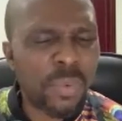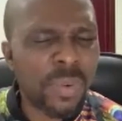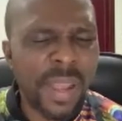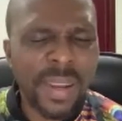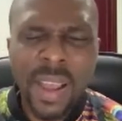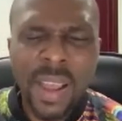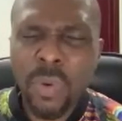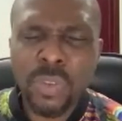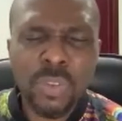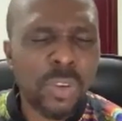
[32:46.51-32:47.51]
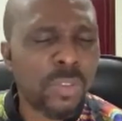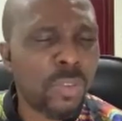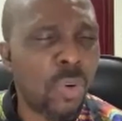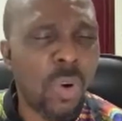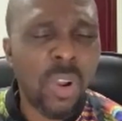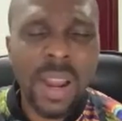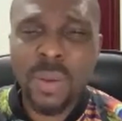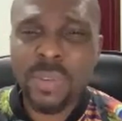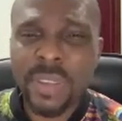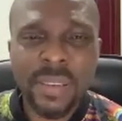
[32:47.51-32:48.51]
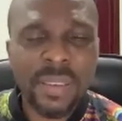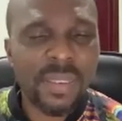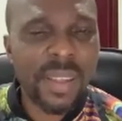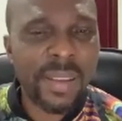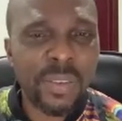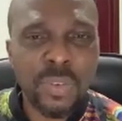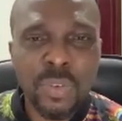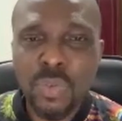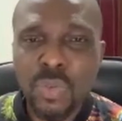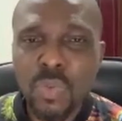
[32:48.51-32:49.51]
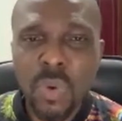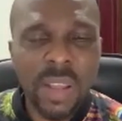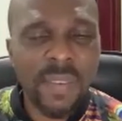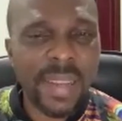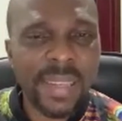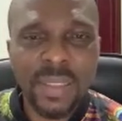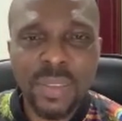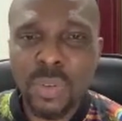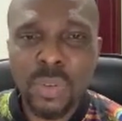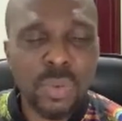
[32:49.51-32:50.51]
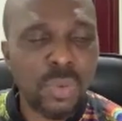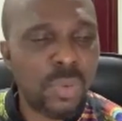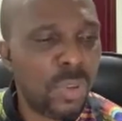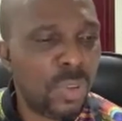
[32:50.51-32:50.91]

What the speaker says: Right now, I want to just go all out and do whatever I need to do